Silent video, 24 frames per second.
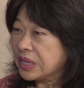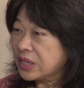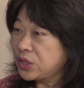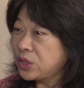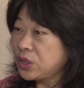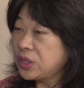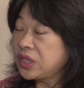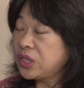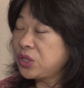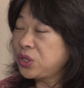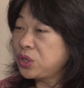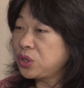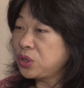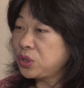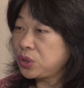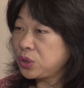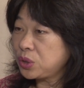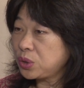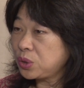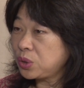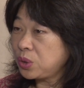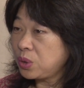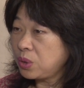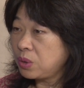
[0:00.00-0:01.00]
So did you
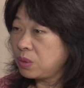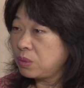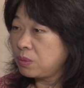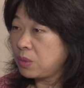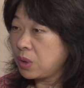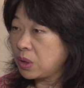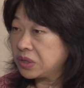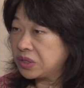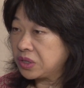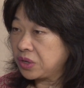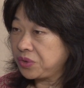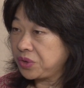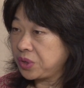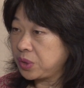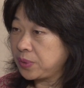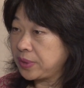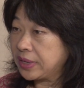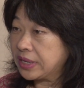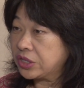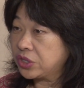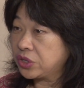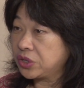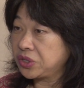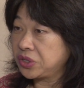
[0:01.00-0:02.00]
do most of your
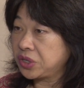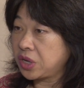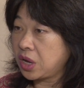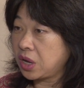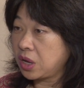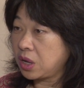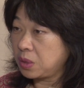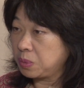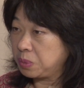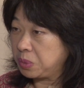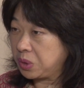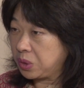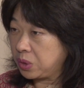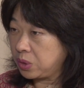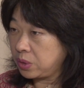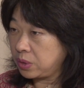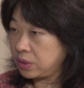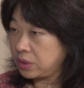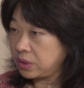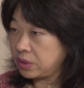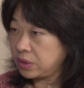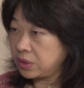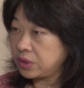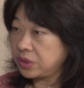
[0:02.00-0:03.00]
research on
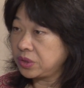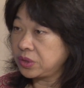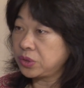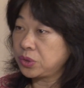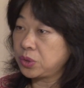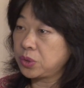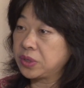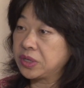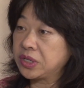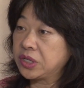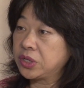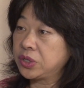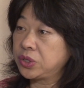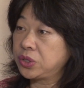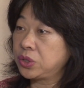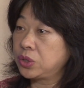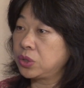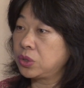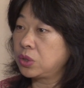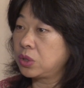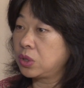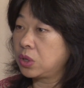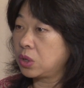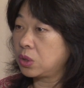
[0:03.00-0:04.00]
computers, or did
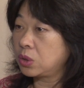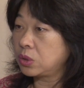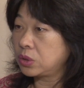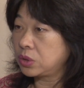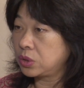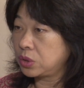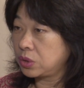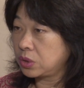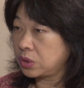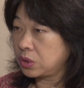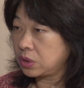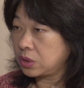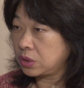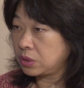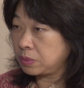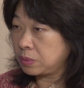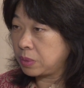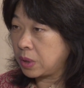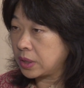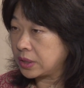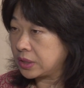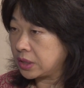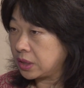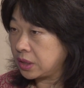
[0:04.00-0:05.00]
you go to
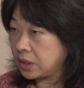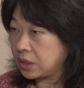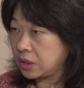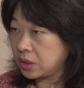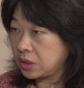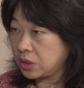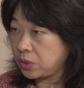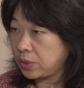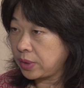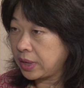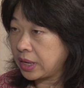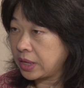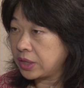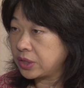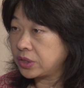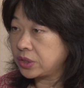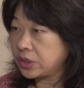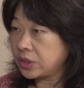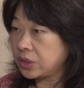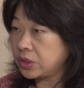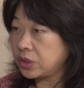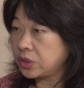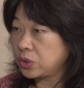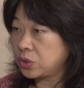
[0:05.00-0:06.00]
particular
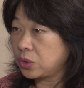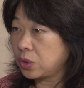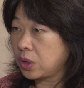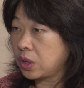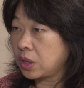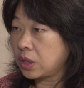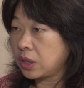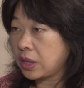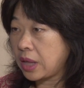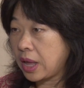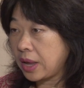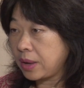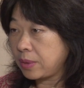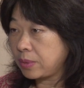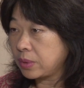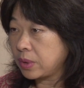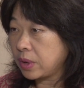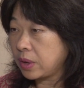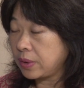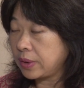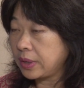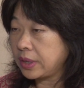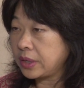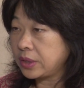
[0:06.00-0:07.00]
locations or
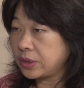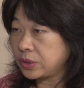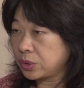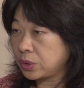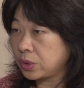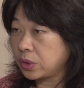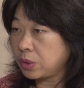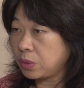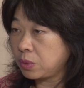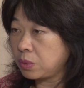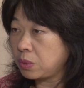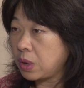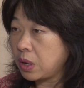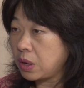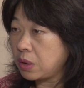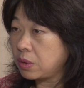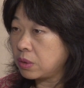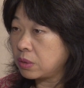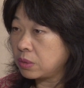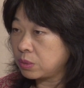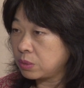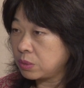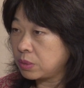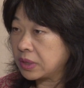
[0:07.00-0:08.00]
libraries, or what
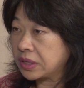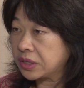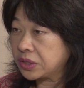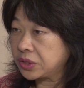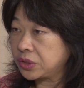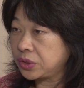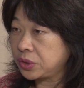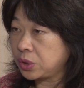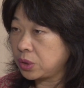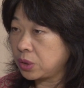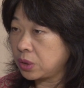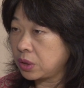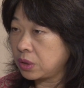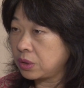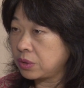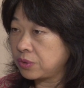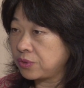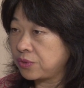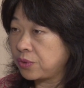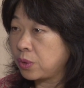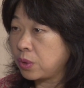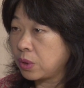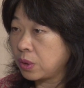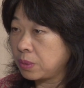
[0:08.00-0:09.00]
was your
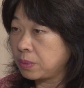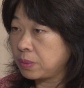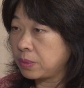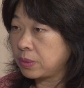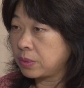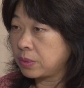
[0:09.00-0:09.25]
form?